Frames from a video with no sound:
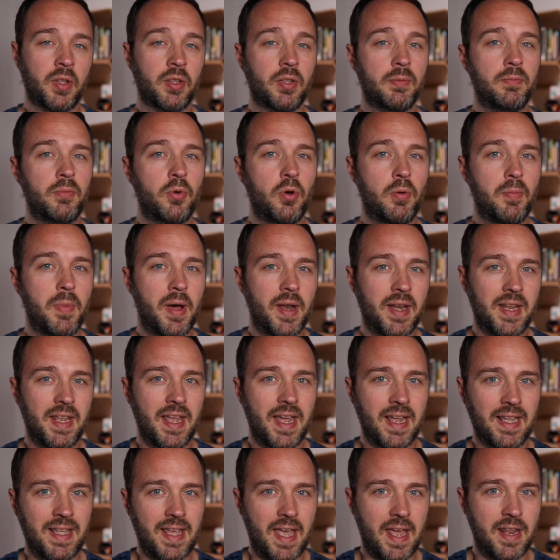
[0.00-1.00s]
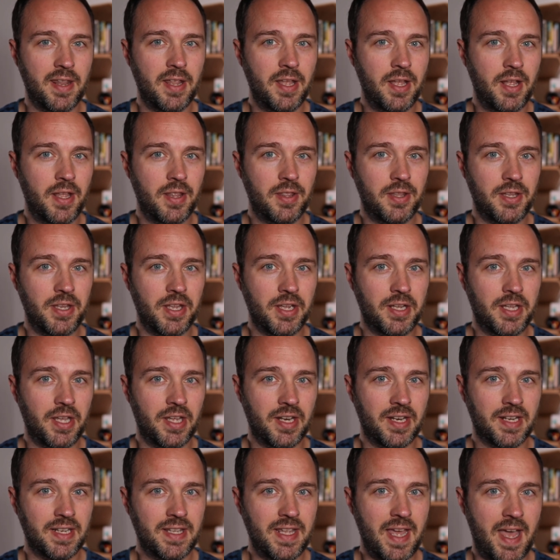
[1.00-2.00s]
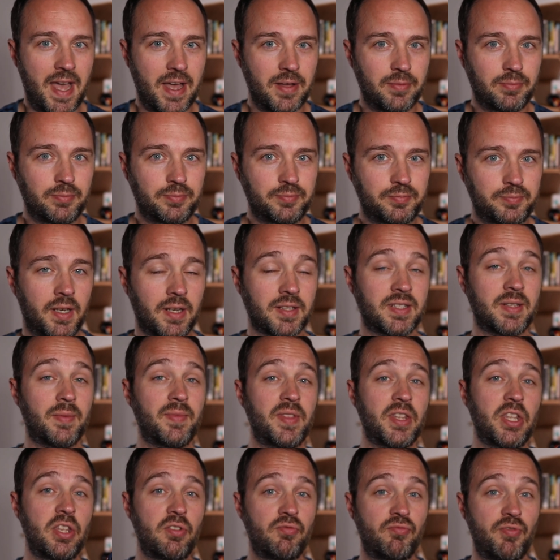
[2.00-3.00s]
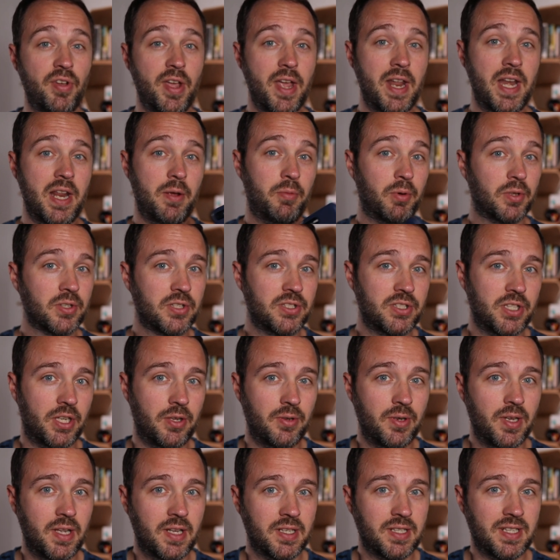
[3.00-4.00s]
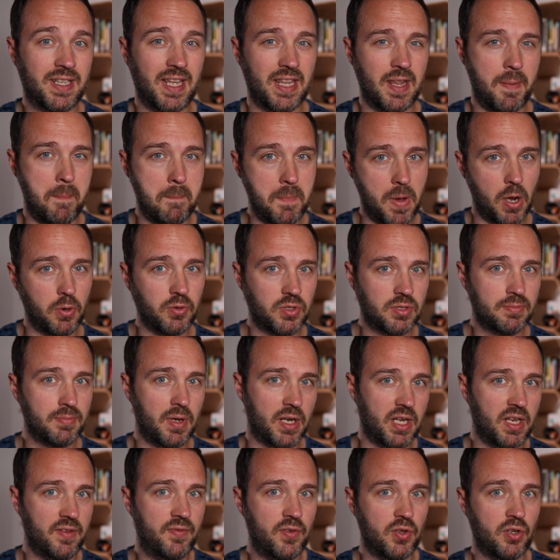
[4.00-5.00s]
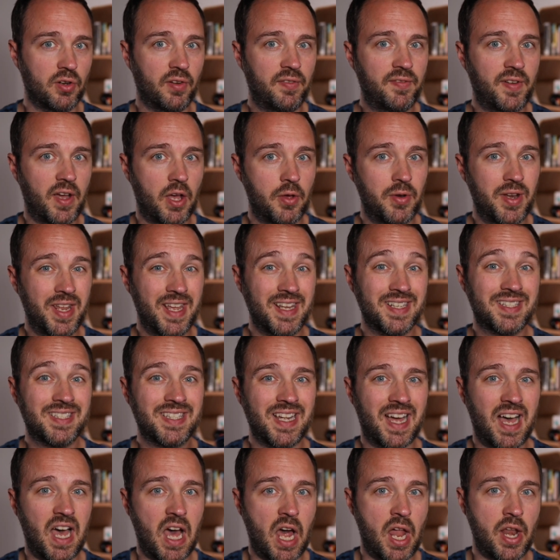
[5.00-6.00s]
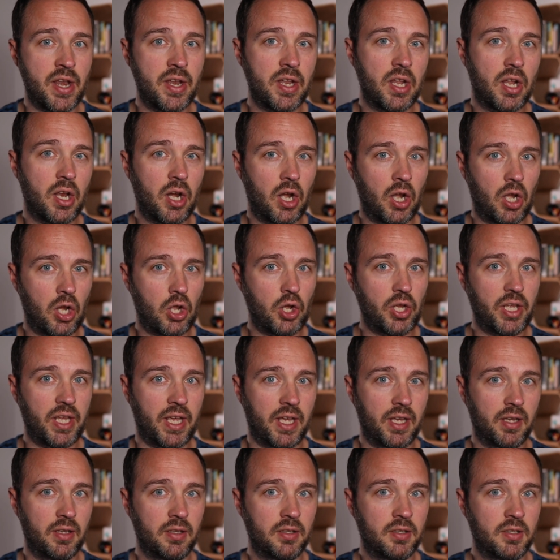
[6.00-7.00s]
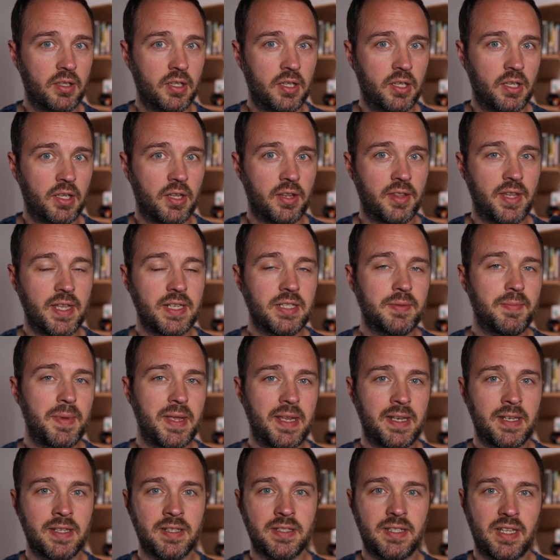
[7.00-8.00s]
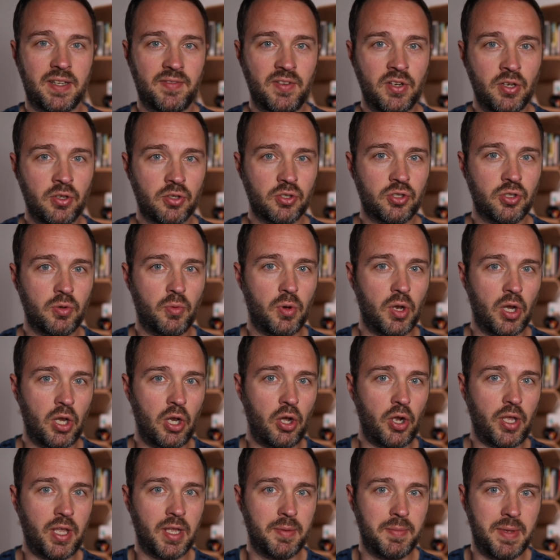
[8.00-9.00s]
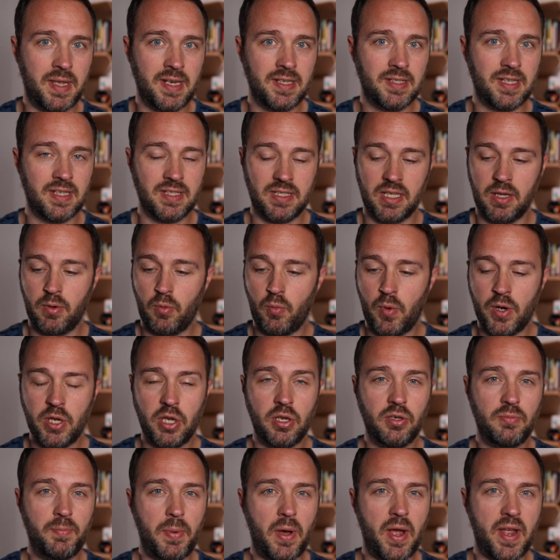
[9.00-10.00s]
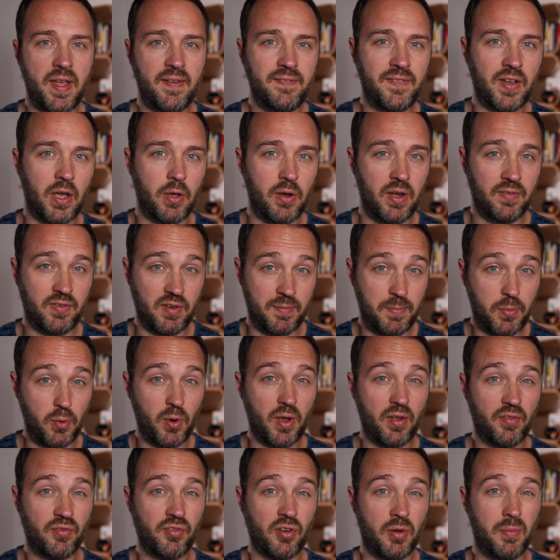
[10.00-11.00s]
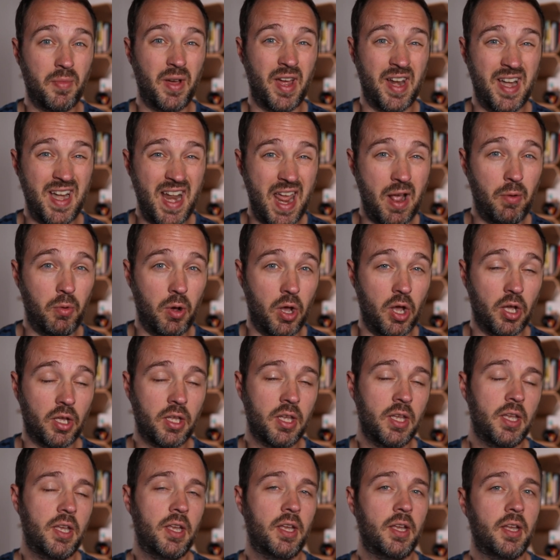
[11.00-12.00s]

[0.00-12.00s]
the more money, again, that you're going to get. Now, something you really want to do to get the most money for your phone is to unlock it. This means, if you're not sure what locking means, is that when you buy a phone, if you bought it from a network,